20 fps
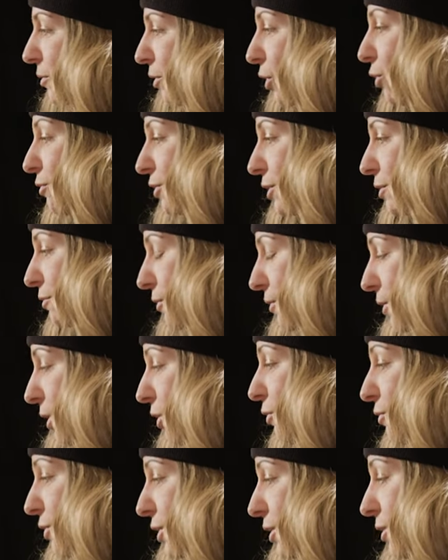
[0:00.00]
over
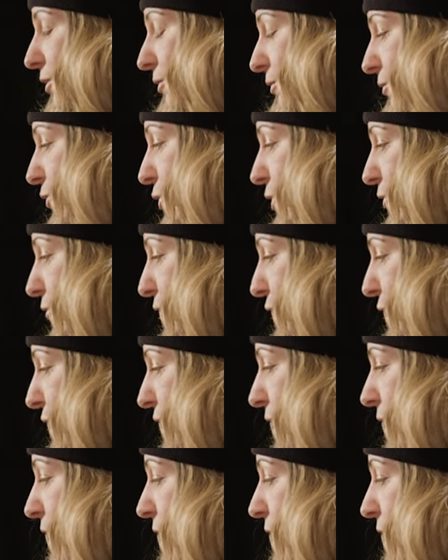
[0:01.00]
the forefoot.